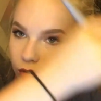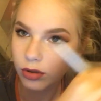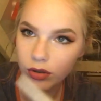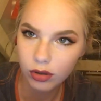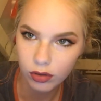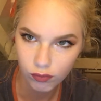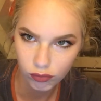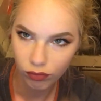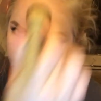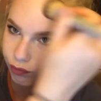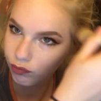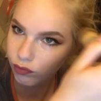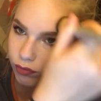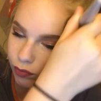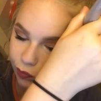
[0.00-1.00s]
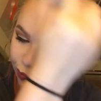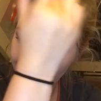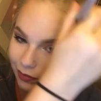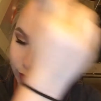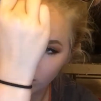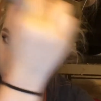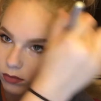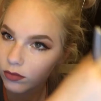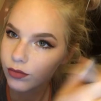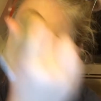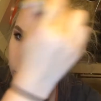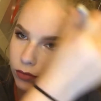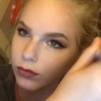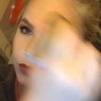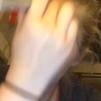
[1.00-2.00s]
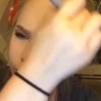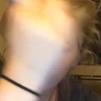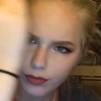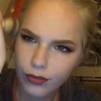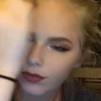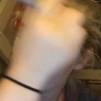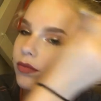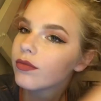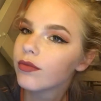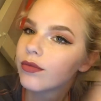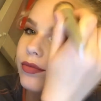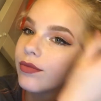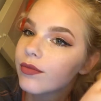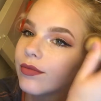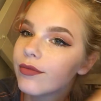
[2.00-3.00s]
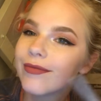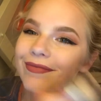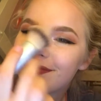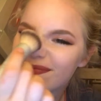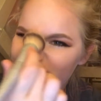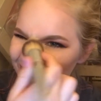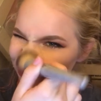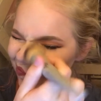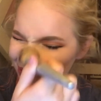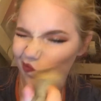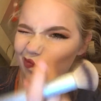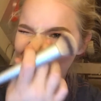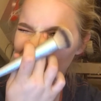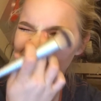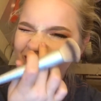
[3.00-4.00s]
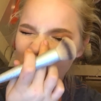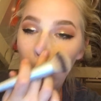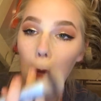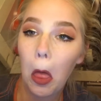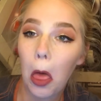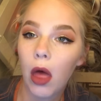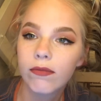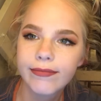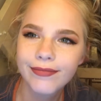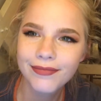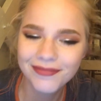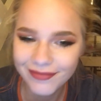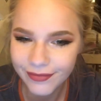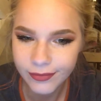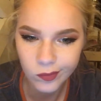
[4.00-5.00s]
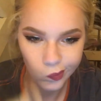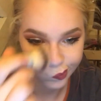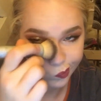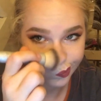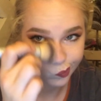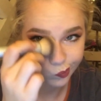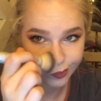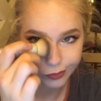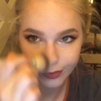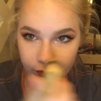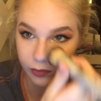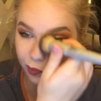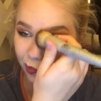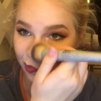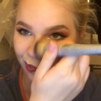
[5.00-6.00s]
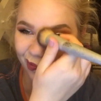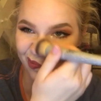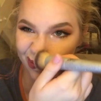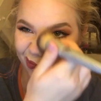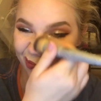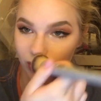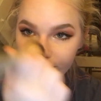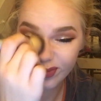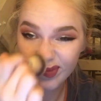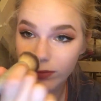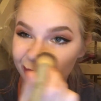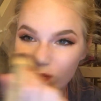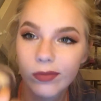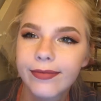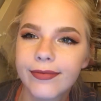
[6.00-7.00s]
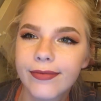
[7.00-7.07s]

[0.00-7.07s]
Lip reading: forehead, and I do it on my nose, but like you literally can't even tell because it's just pathetic. Okay. Then I'm gonna